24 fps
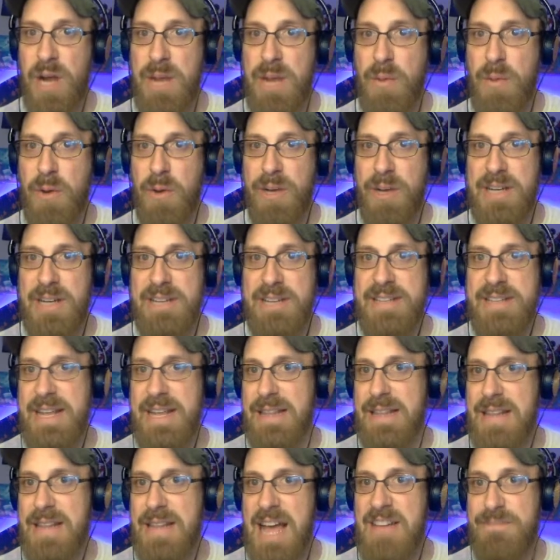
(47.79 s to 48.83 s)
I'm organizing
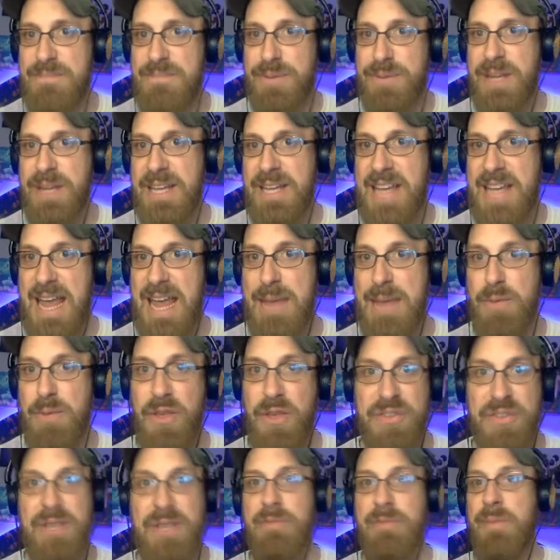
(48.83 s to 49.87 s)
a live play game
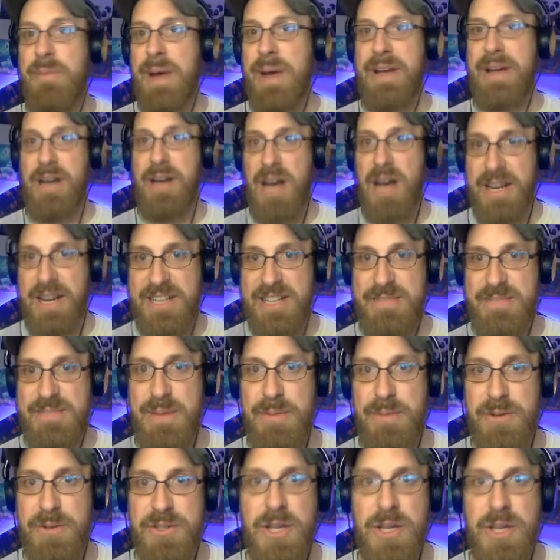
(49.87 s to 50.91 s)
with some of my audience
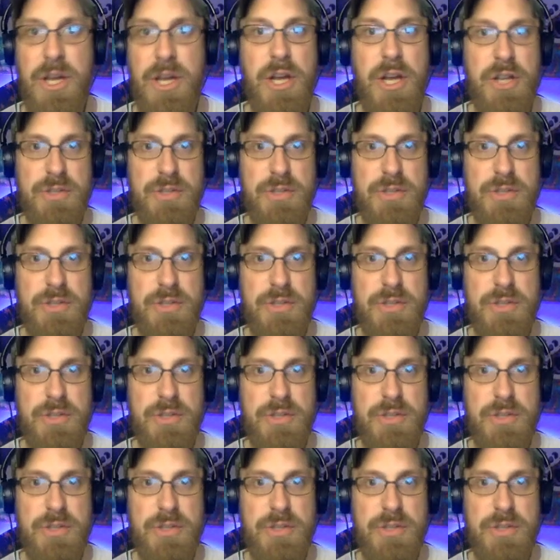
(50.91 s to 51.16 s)
members.